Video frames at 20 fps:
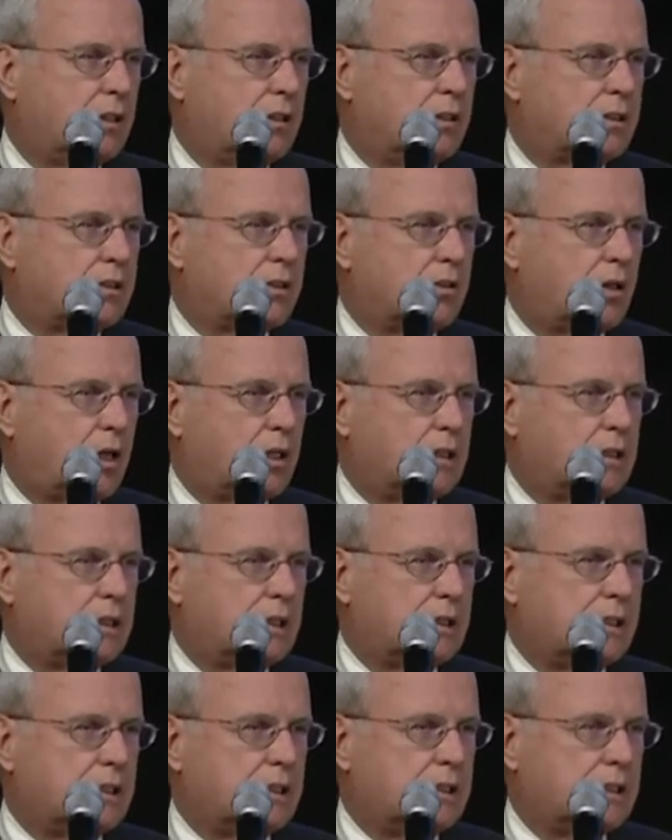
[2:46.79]
It's not an
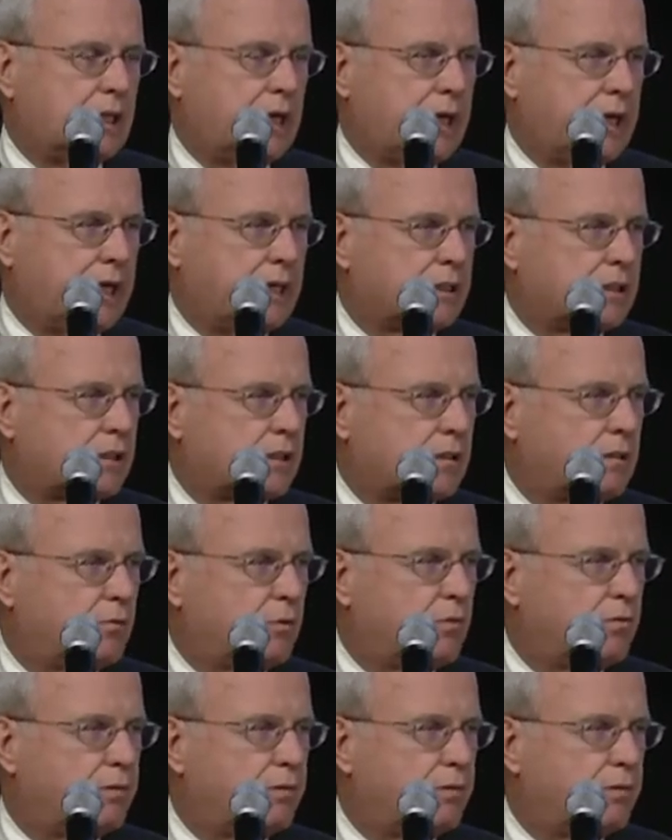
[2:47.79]
easy task. We're